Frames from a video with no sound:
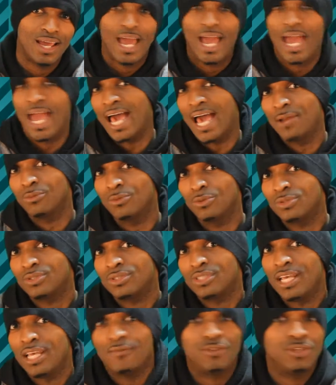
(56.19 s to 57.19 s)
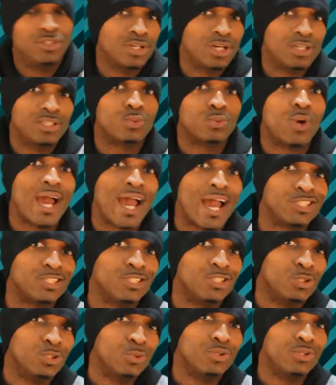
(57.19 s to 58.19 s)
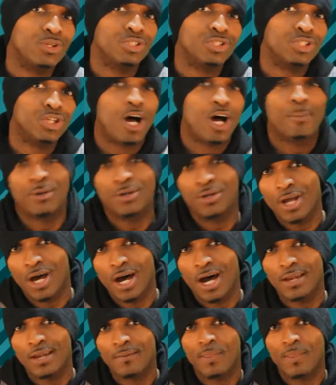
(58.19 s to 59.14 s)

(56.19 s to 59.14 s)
And we'll see if the judges were actually doing their job or not.